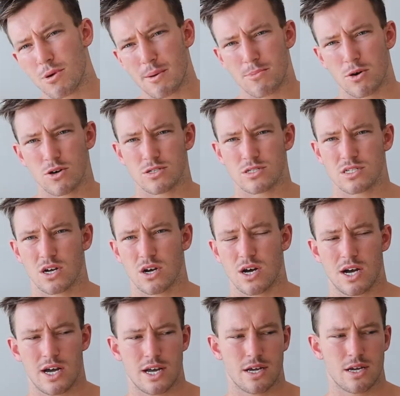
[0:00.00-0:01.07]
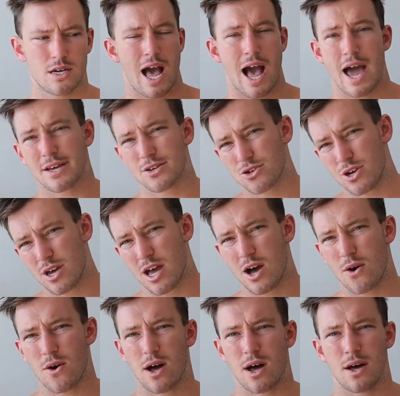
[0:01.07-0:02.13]
my bonsai, had a
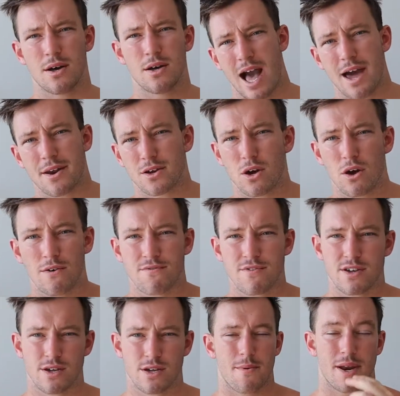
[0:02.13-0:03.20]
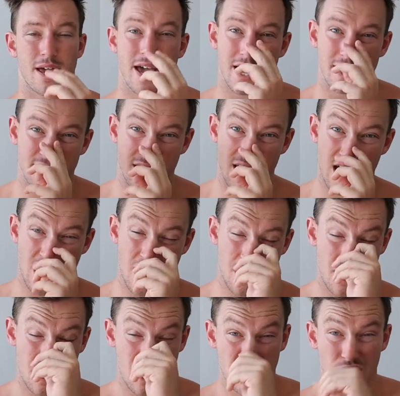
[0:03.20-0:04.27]
shower, had a coffee, I'm gonna head
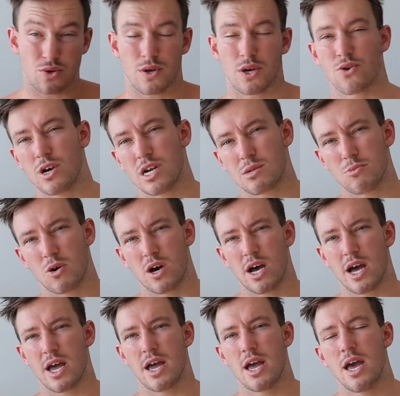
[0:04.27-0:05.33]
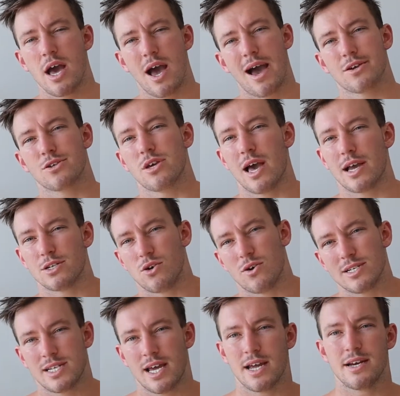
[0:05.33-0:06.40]
down to increase my hashtag
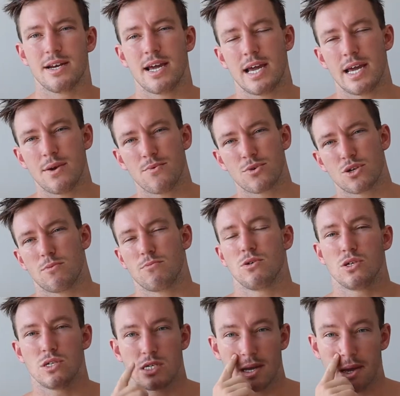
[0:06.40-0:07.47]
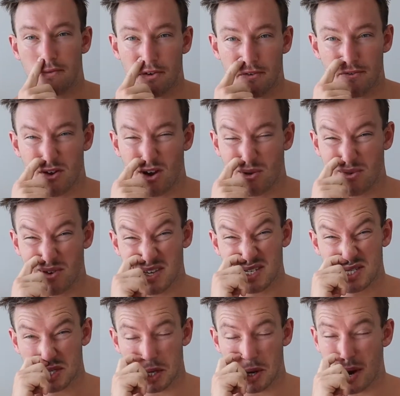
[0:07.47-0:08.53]
19NEAT, which I'm using if you follow my
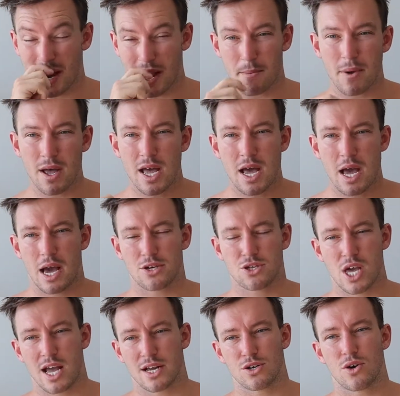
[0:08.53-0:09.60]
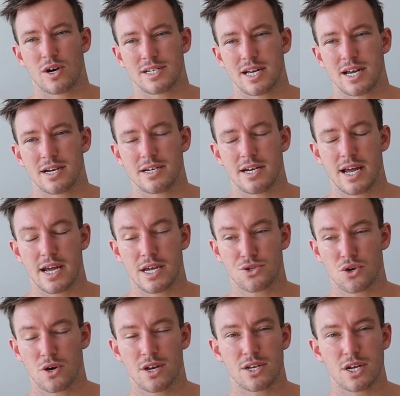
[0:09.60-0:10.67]
Instagram, hashtag 19NEAT,
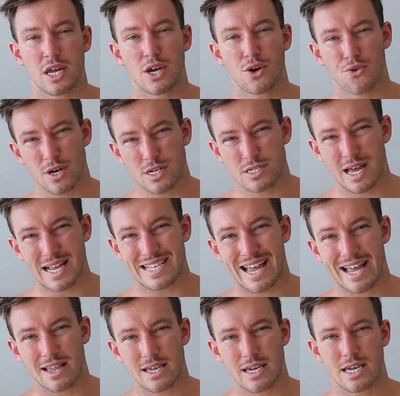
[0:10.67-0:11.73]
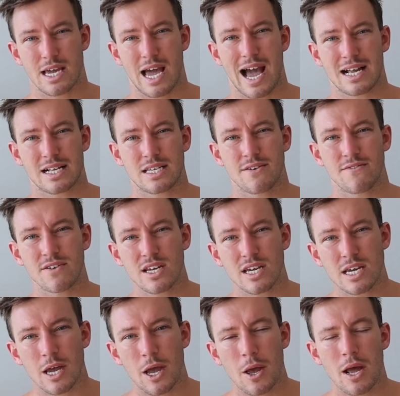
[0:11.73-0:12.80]
trying to increase that daily
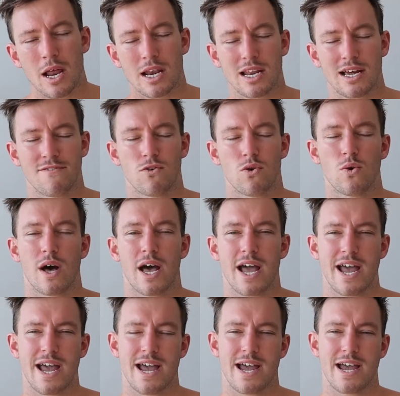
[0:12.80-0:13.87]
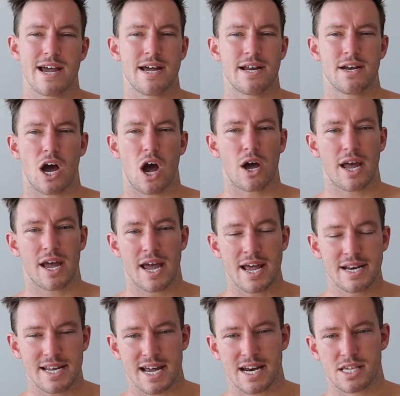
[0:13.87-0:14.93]
activity level, and
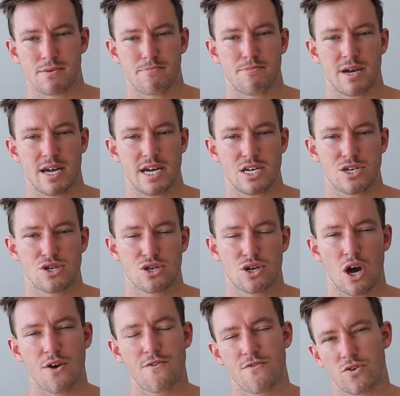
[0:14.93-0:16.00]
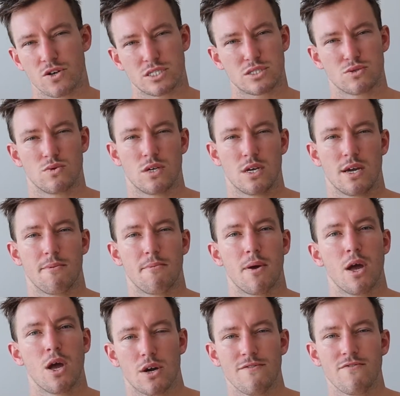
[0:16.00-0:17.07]
head down to the beach, go for a swim,
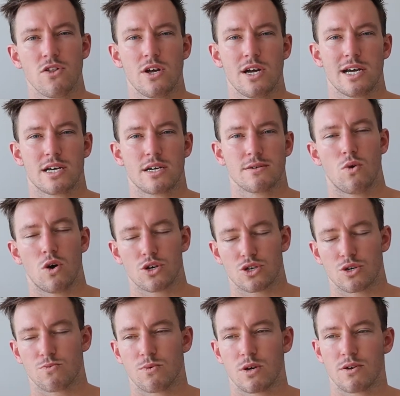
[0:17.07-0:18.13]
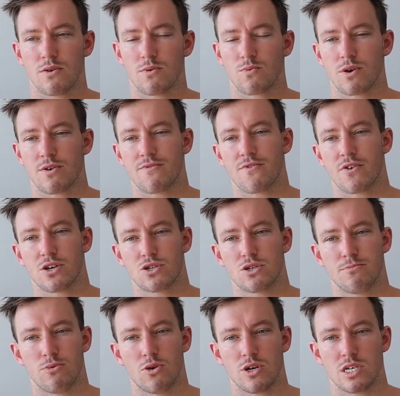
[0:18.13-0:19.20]
kind of like wash and refresh
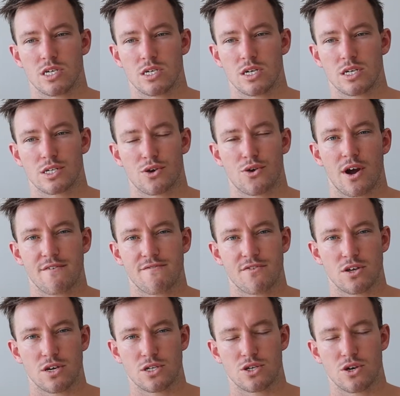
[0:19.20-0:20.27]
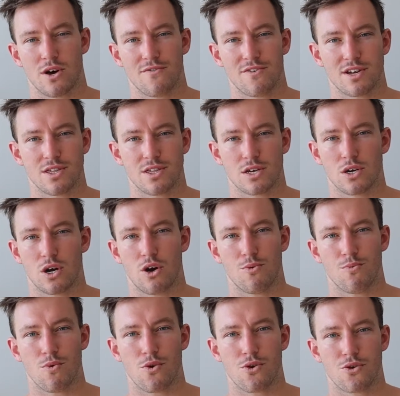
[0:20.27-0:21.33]
the body. It's a great feeling diving in the
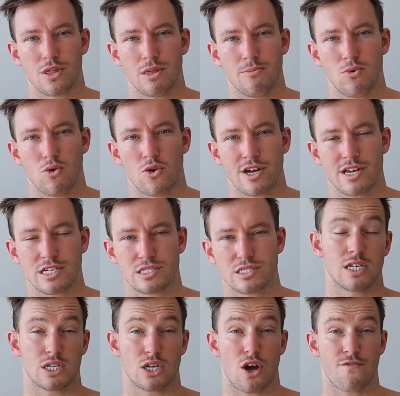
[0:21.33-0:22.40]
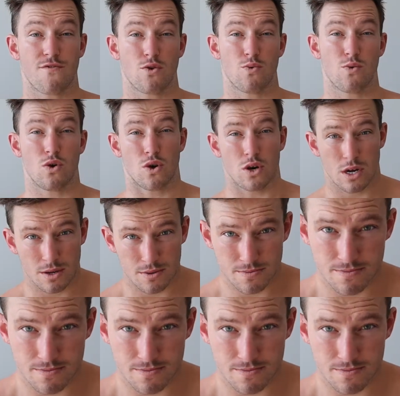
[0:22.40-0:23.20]
cold water in the mornings. Let's go for a walk.